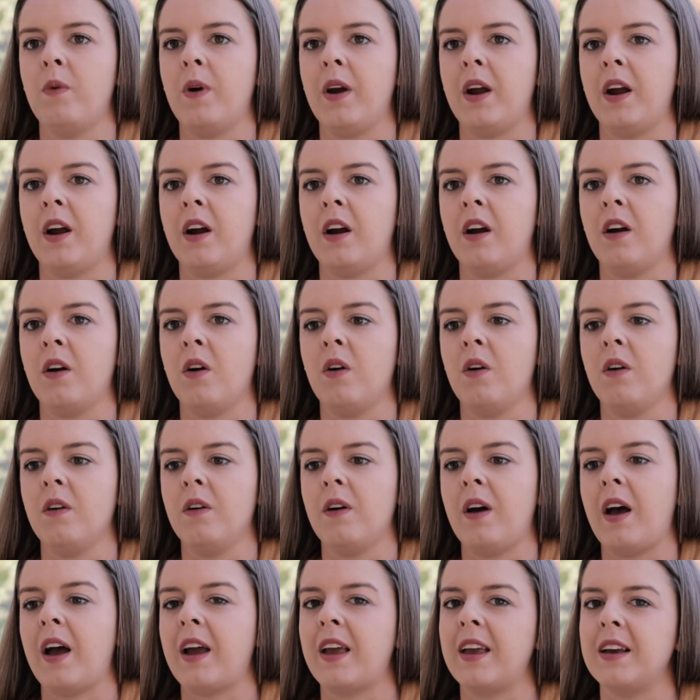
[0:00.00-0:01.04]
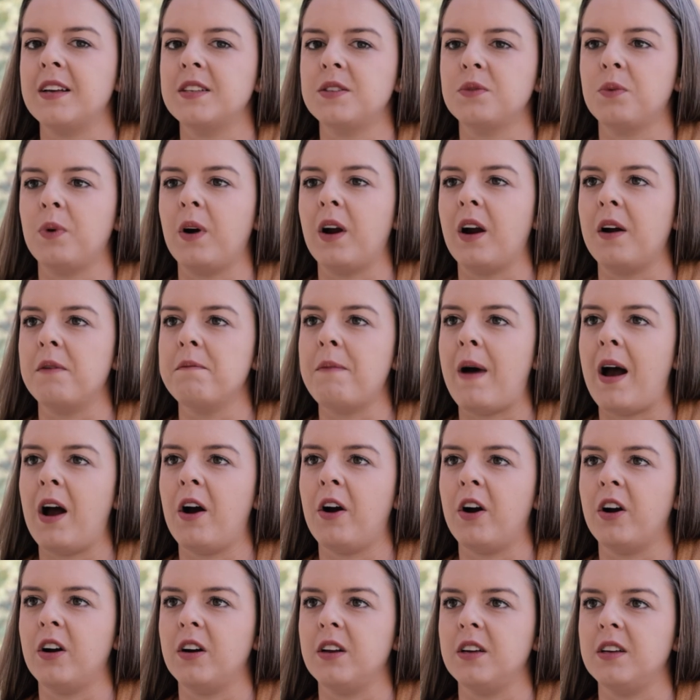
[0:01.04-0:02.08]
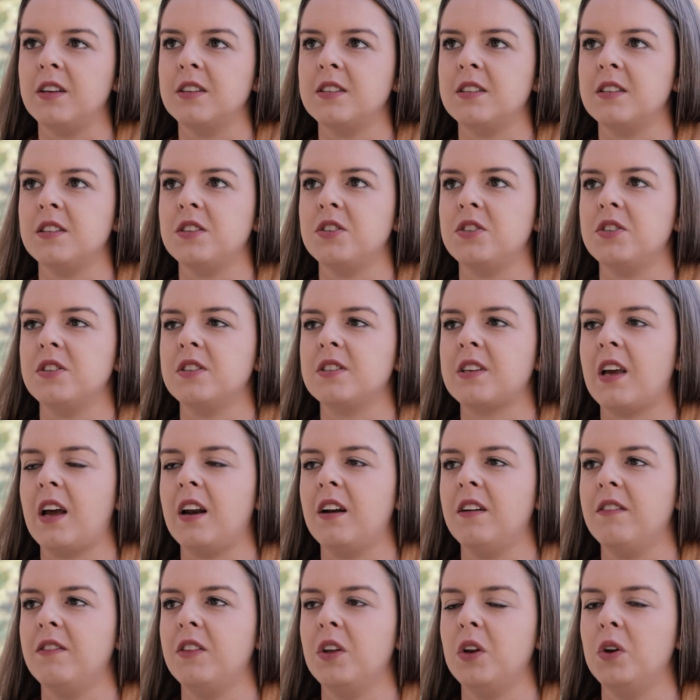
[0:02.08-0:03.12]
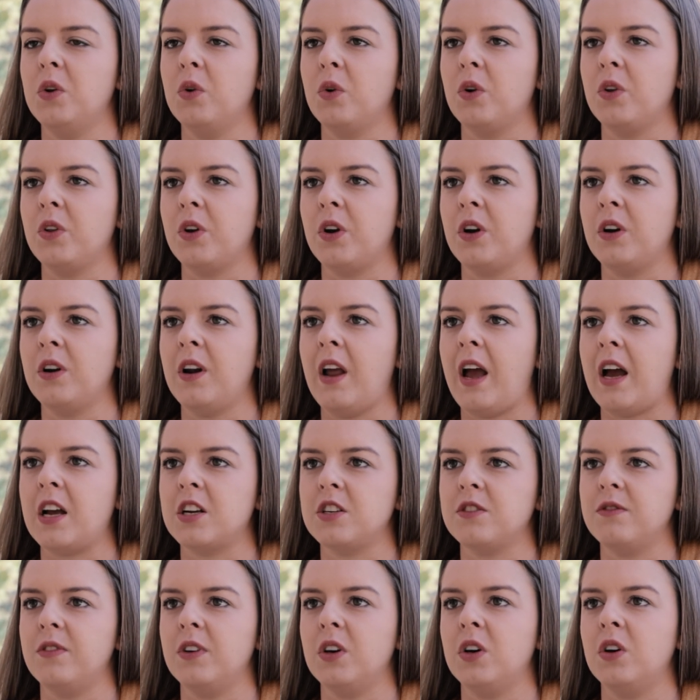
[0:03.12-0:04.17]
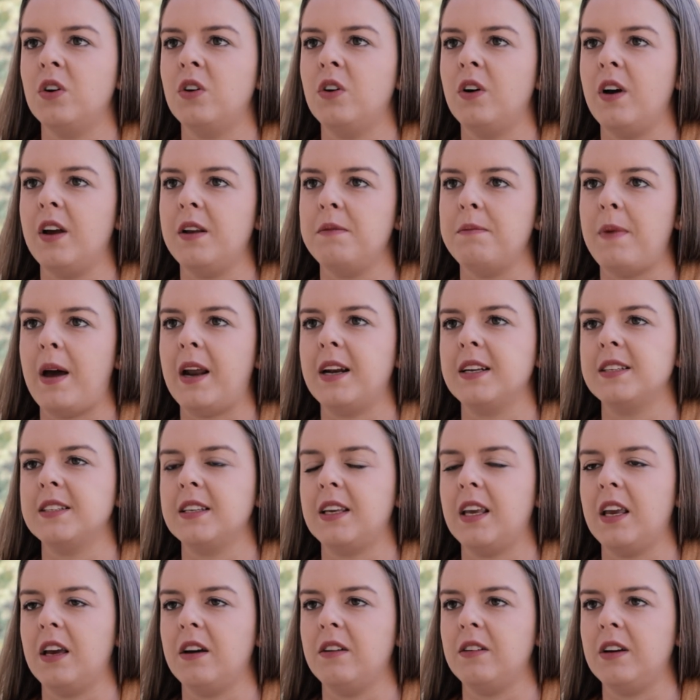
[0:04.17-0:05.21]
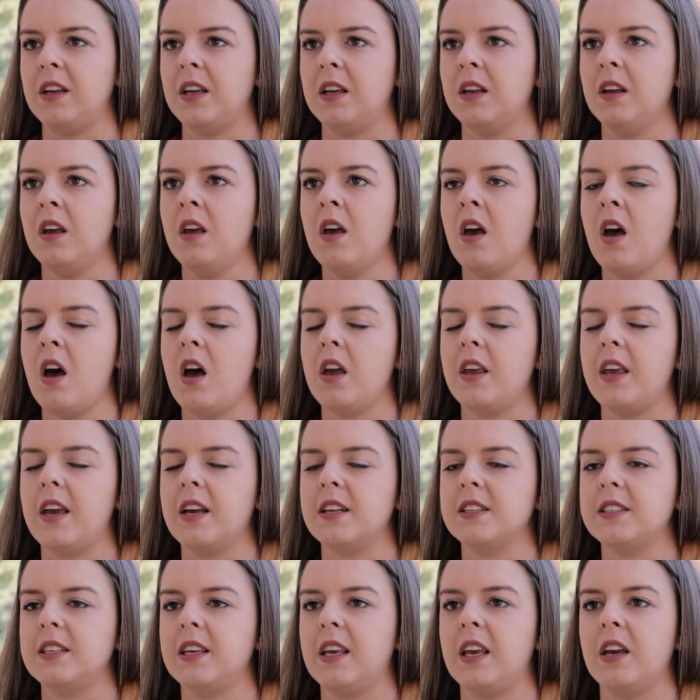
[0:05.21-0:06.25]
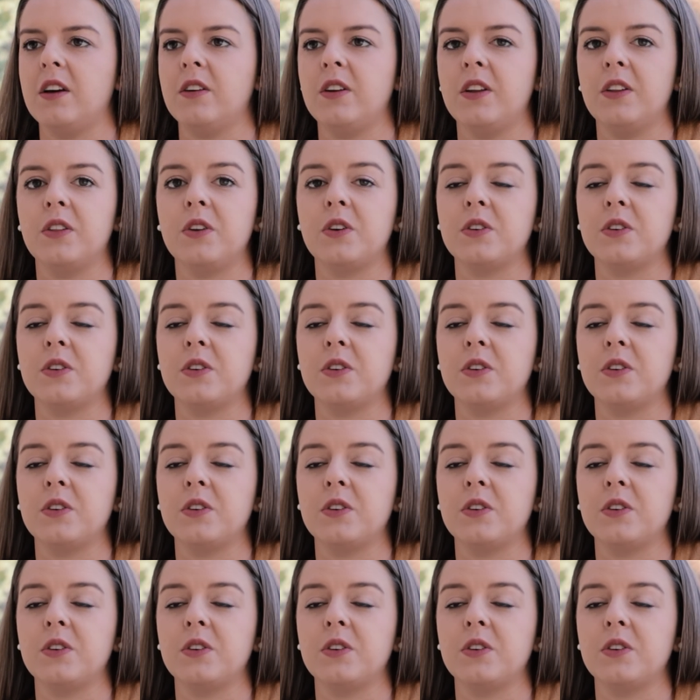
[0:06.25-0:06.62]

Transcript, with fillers: where I guess where my heart is is just kind of the northern Asheville and Madison County, Yancey County.